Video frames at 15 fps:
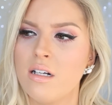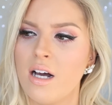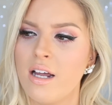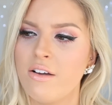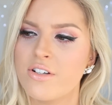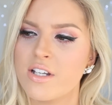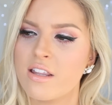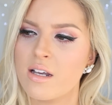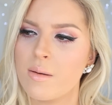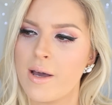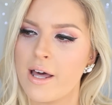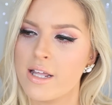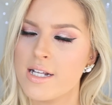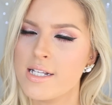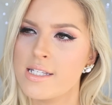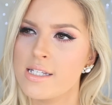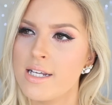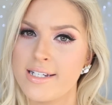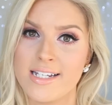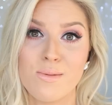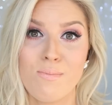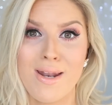I have to think about this.
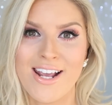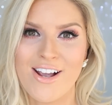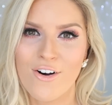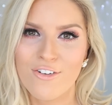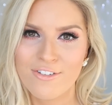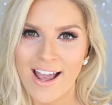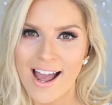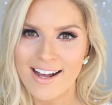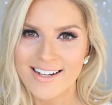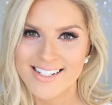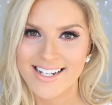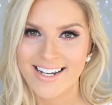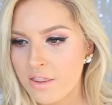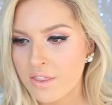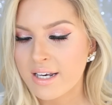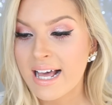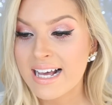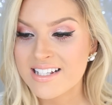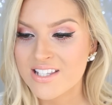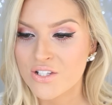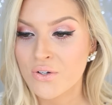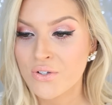Does mini golf count? The
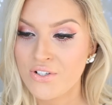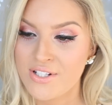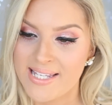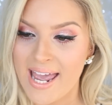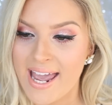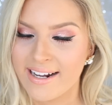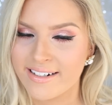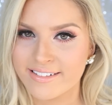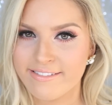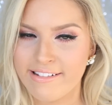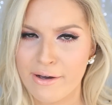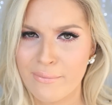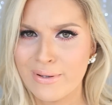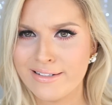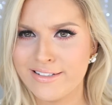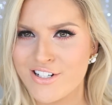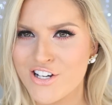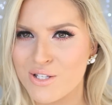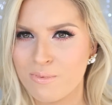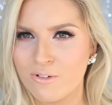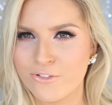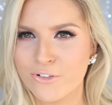last song you sang, that one
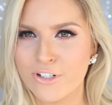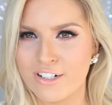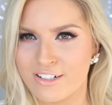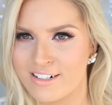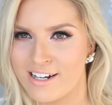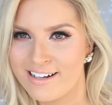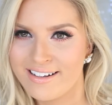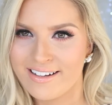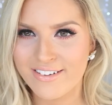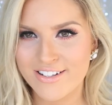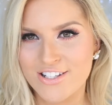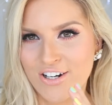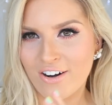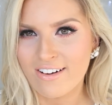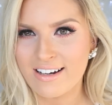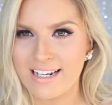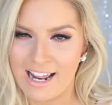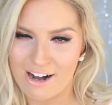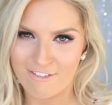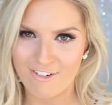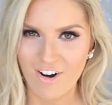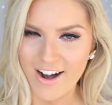just before, it's totally
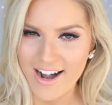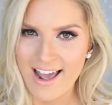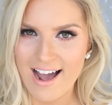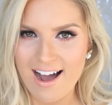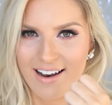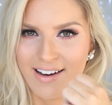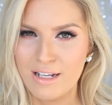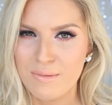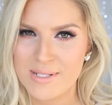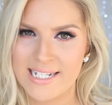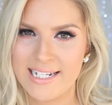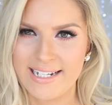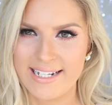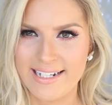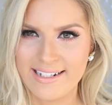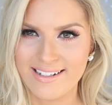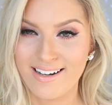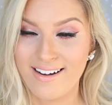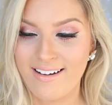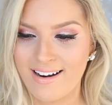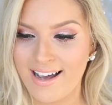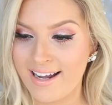like rocking out, lip syncing,
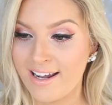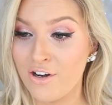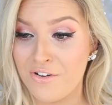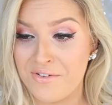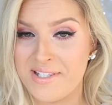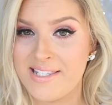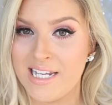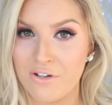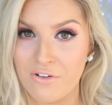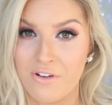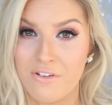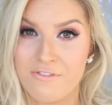and I cannot sing